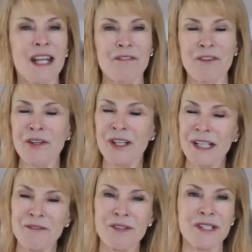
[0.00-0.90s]
If you're
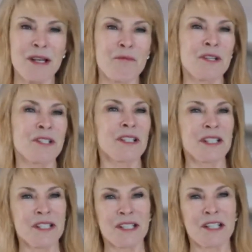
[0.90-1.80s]
looking for someone to
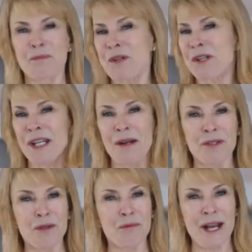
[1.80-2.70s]
listen and communicate
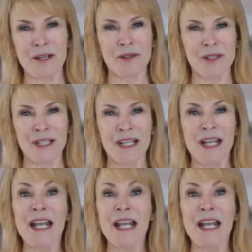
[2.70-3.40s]
with you regularly,